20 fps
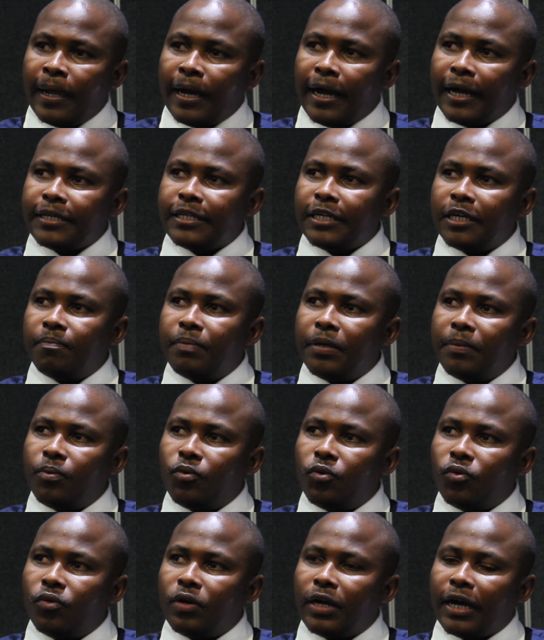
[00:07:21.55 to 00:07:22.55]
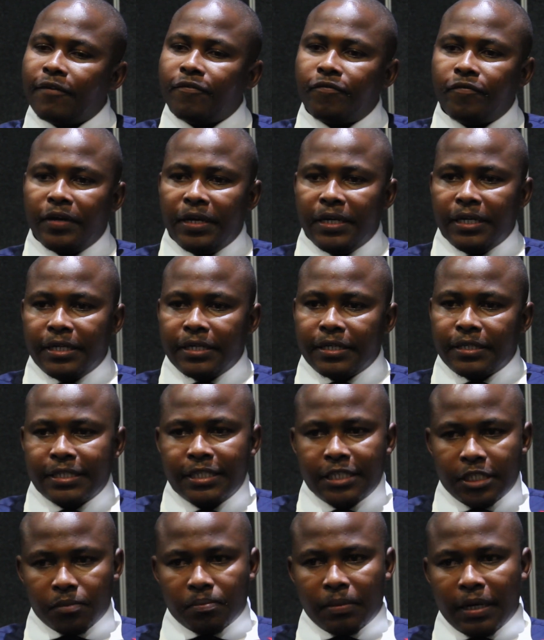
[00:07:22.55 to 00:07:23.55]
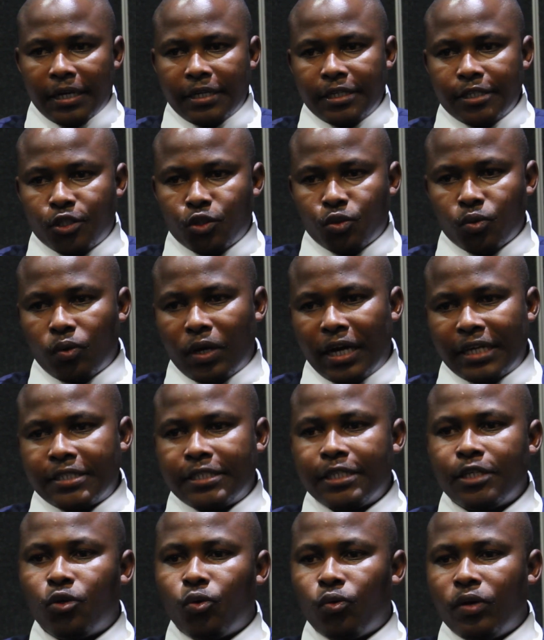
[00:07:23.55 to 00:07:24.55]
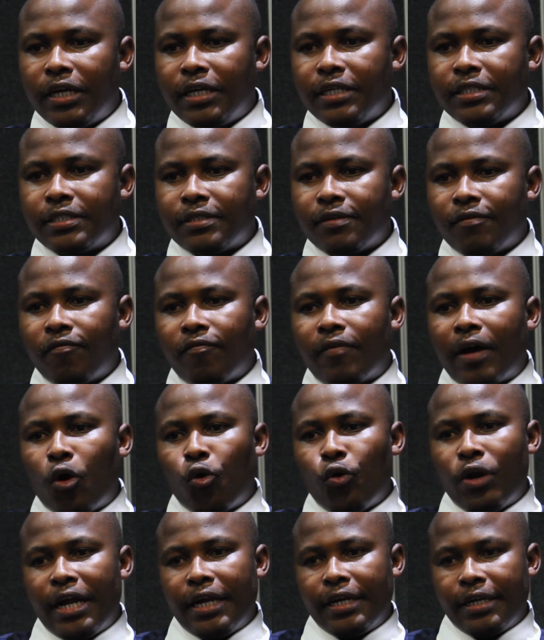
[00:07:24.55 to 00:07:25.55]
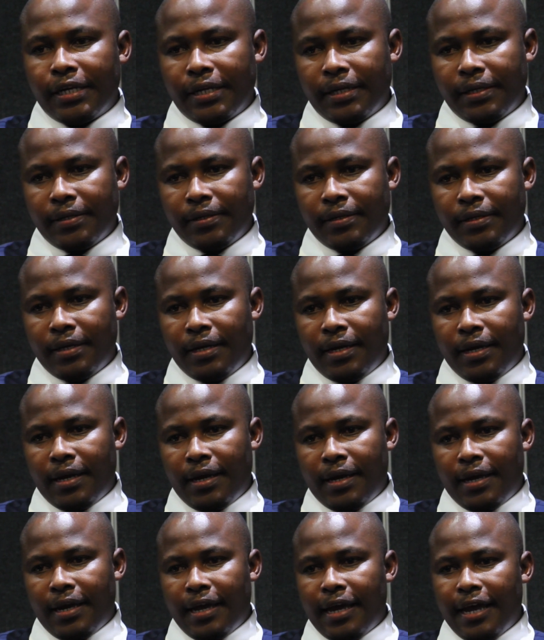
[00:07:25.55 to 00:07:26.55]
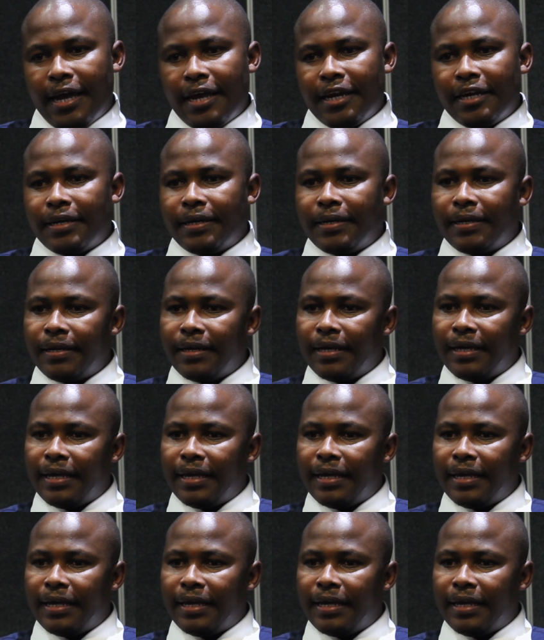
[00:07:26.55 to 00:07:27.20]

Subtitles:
I think people are failing dismally to articulate violent and